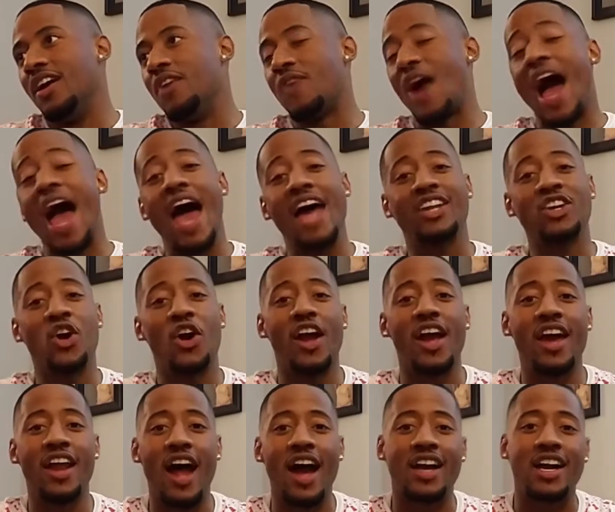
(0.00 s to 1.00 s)
if I had your
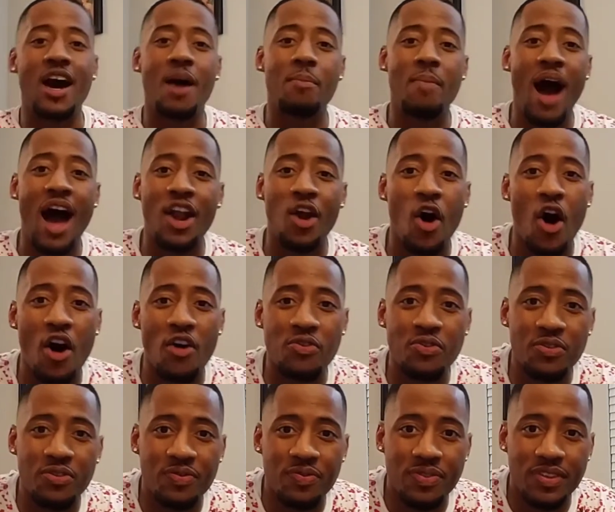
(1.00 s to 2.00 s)
head, I cut mine
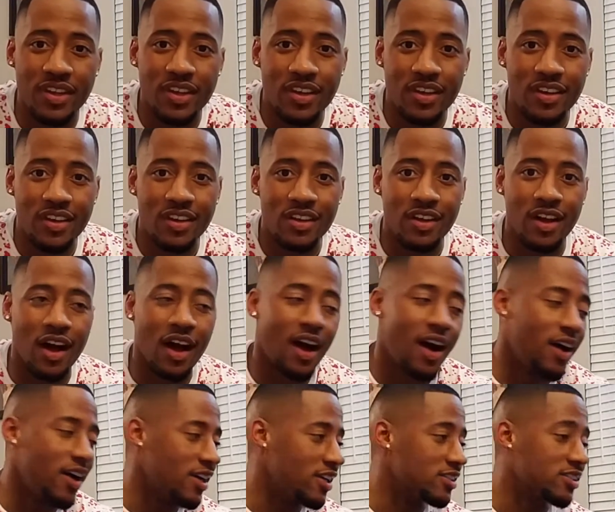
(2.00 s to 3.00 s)
off.
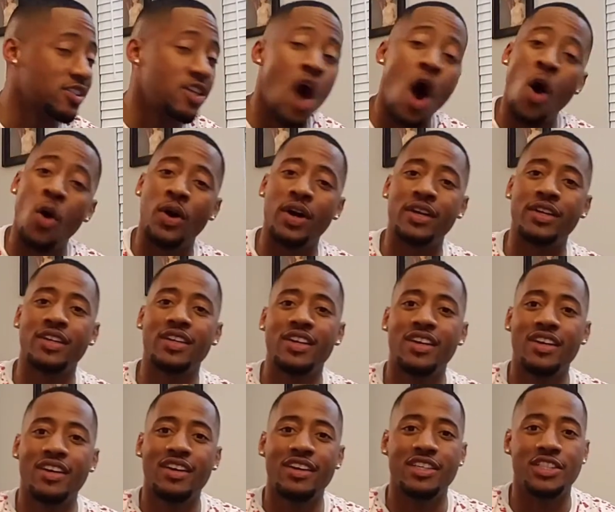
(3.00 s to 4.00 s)
It's going,
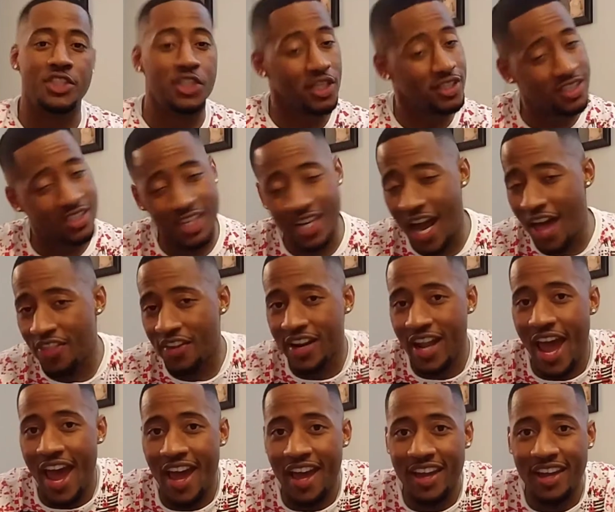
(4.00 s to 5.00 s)
just another
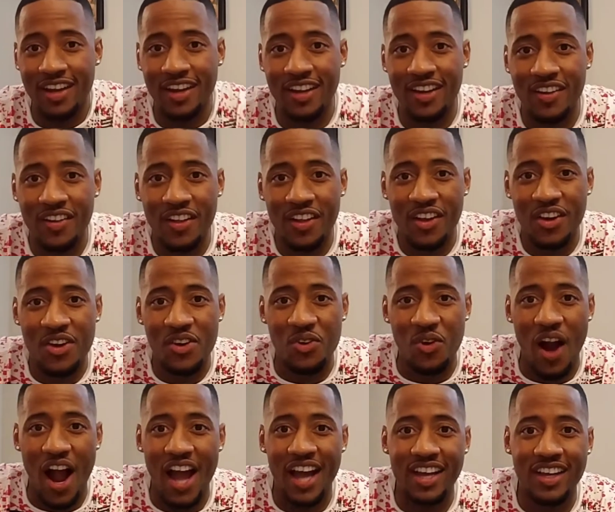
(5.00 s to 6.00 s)
day,
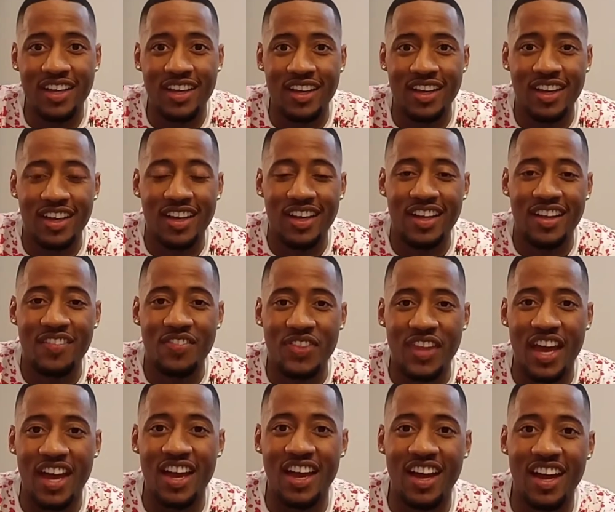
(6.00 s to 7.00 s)
right?
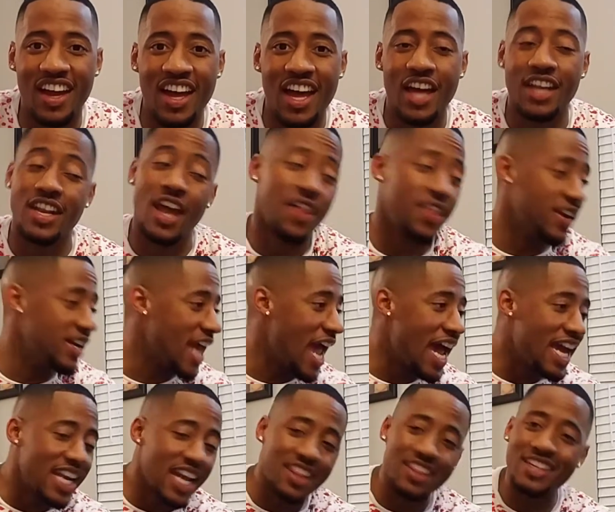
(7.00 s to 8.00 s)
Another
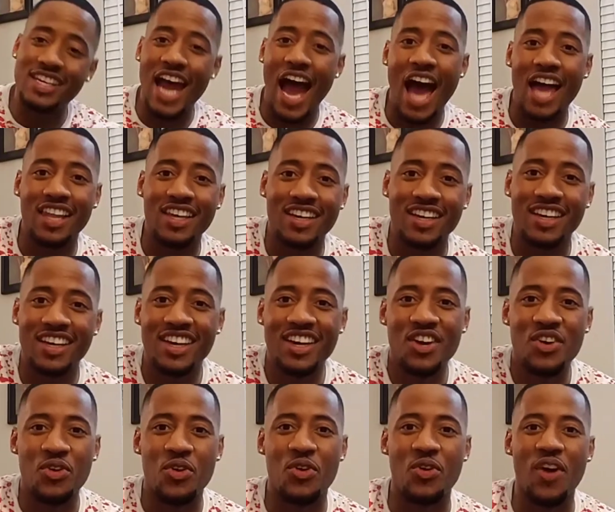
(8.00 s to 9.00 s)
day, another dollar,
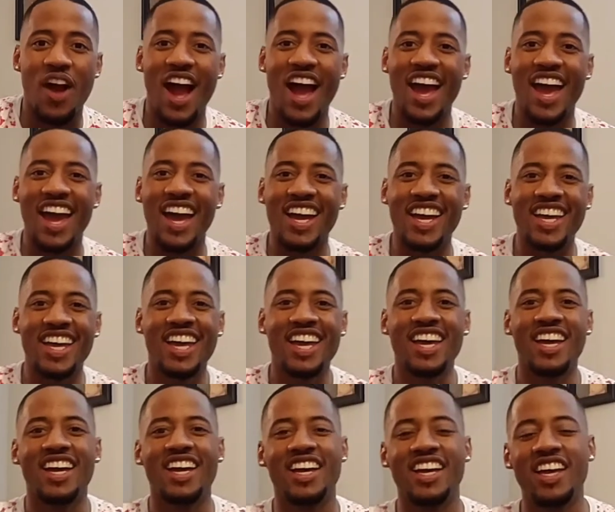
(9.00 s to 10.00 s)

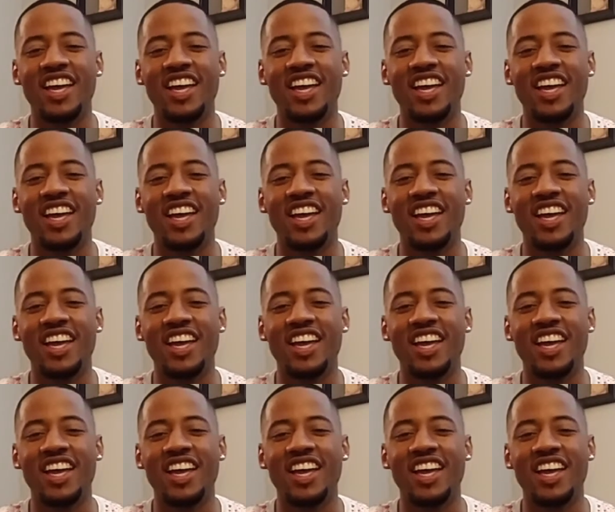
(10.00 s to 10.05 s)
right?